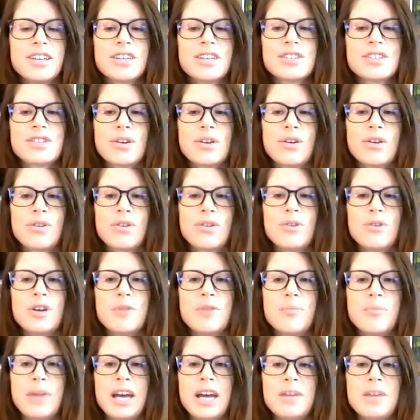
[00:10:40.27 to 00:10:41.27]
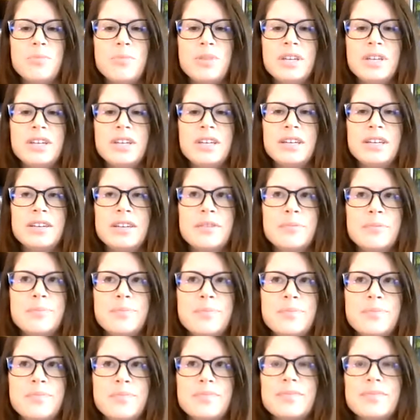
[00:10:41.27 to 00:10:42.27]
So it might be
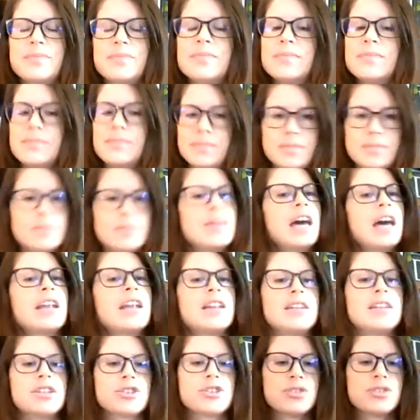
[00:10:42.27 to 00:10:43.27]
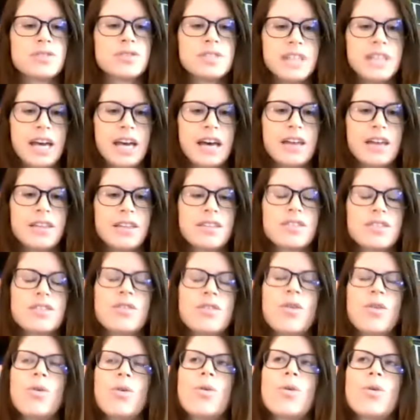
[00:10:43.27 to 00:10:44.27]
that initial death,
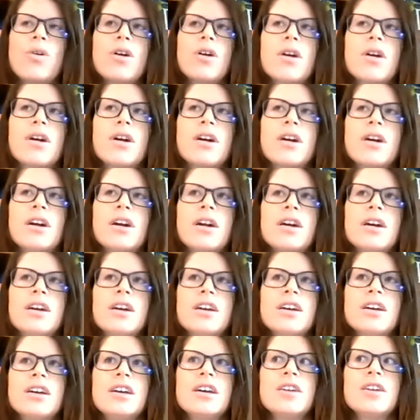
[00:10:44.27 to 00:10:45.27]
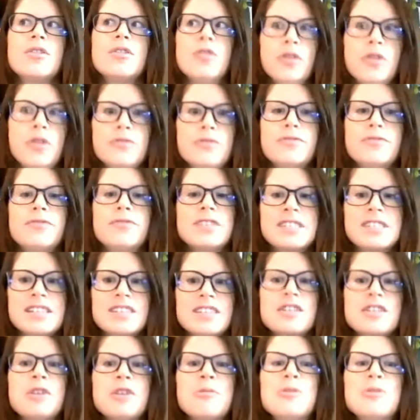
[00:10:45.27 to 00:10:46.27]
or
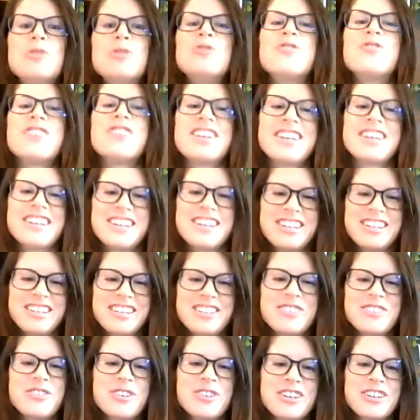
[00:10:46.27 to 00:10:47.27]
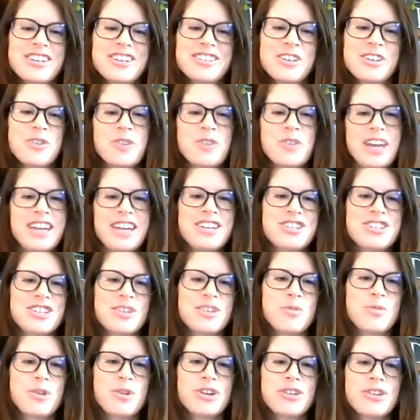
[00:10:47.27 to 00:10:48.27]
physically moving your
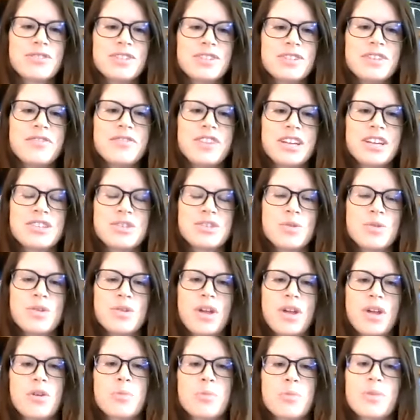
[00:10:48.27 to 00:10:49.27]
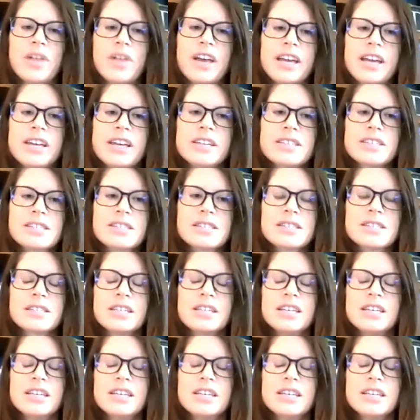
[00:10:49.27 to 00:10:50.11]
location where you're living to another place,